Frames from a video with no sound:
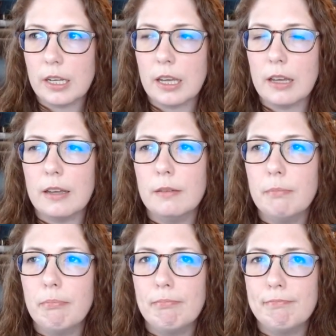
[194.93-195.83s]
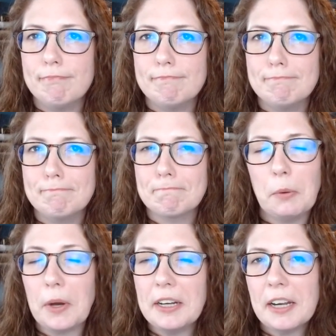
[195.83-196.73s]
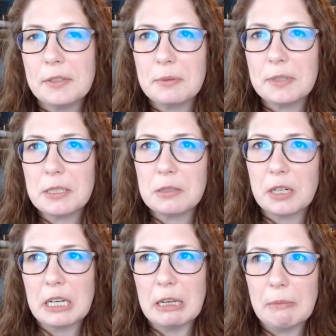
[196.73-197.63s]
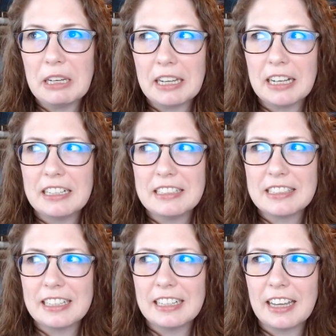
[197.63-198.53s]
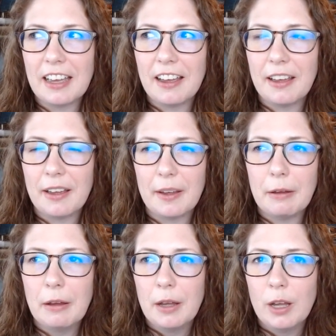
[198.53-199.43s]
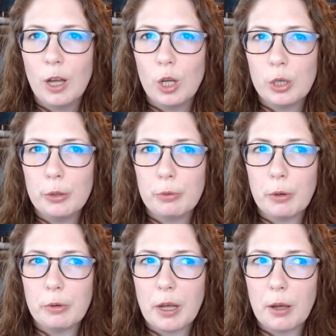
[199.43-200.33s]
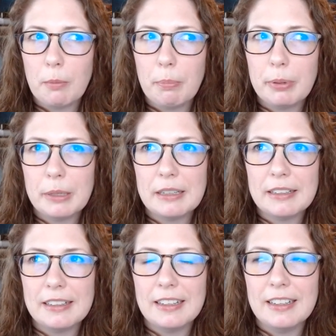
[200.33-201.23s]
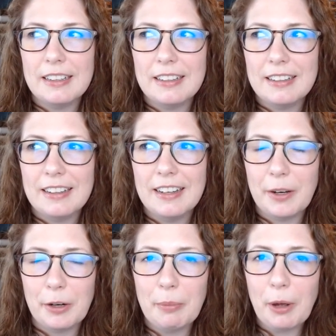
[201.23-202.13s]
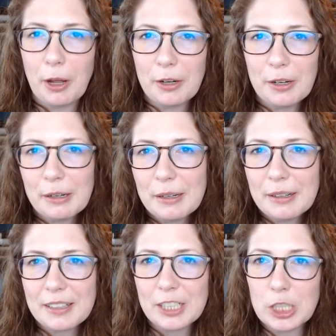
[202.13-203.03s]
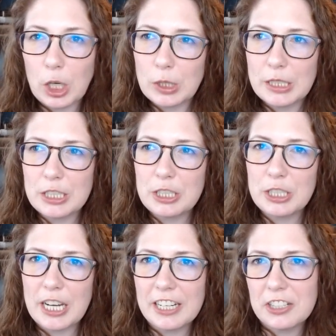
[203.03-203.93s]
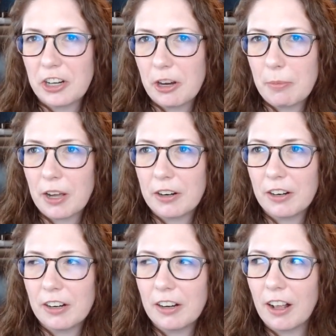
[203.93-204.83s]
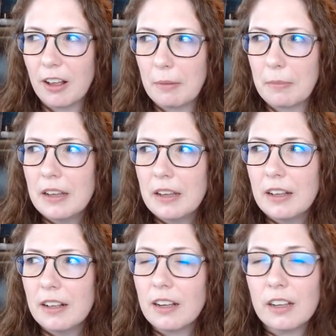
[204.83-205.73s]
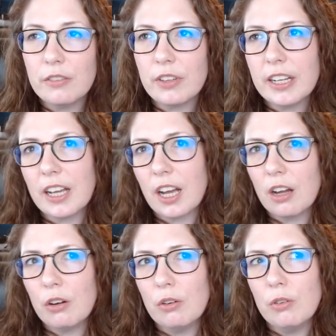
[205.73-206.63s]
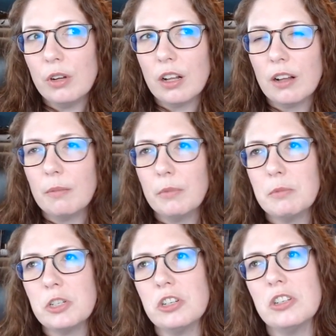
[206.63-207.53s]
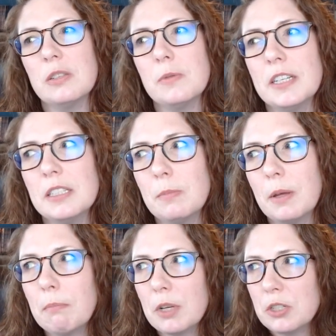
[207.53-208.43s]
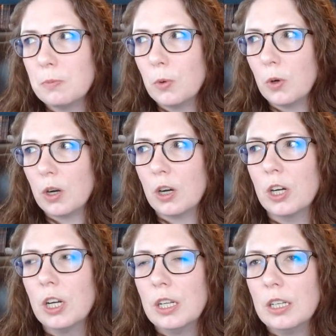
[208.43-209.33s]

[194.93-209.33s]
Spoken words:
now it's really striking me as a grown-up Harry Potter, college age Harry Potter, kind of how The Magicians was, but much more.